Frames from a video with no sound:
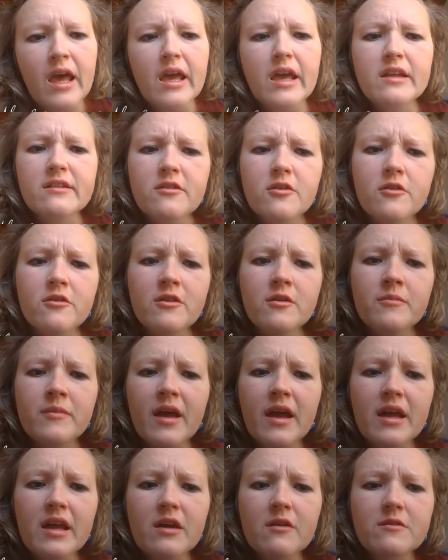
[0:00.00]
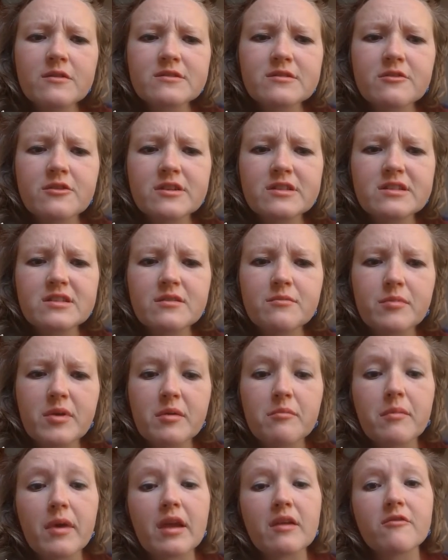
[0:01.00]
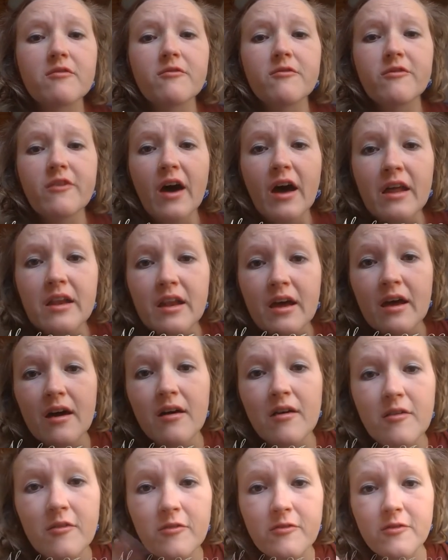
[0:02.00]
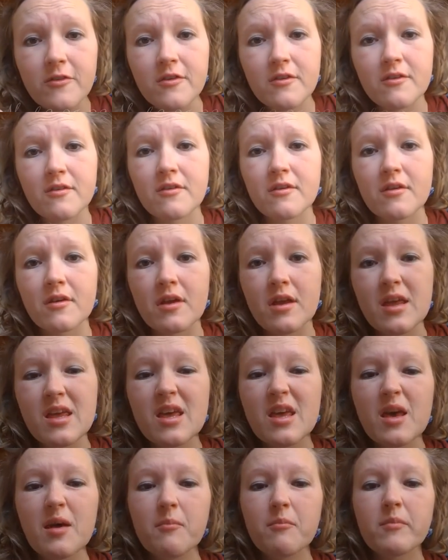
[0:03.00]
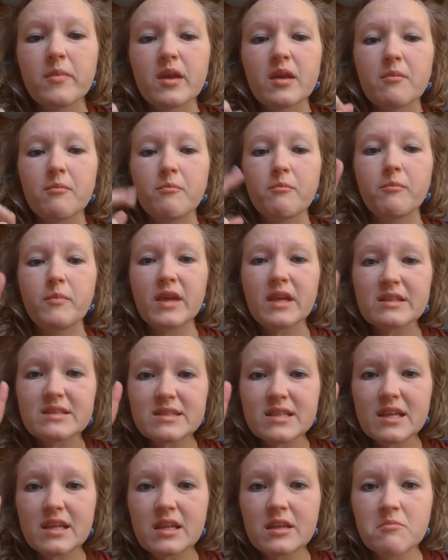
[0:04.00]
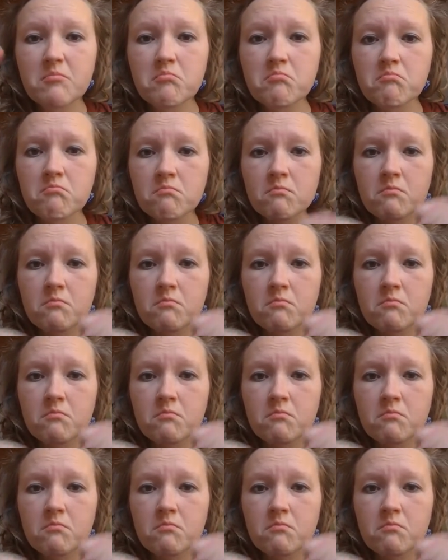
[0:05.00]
He told them that he was going to be made fun of, be beaten,